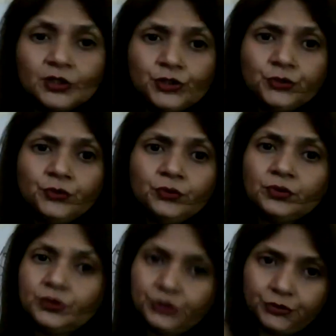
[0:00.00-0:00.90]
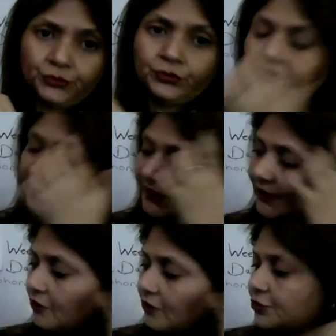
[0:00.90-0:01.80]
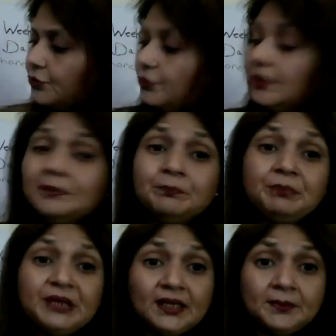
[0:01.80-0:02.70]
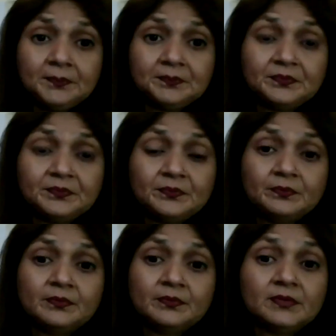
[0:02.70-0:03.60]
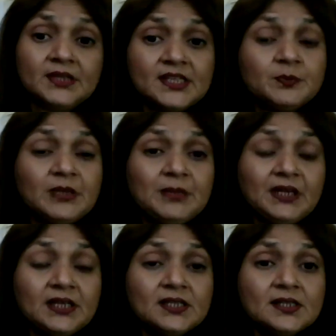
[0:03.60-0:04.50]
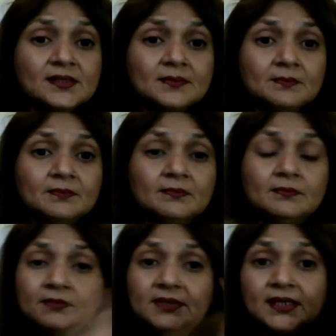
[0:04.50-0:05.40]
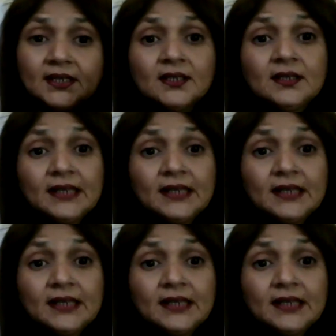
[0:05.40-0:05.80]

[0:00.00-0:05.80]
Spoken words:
To, you know the meaning of to. Bee, this bee means the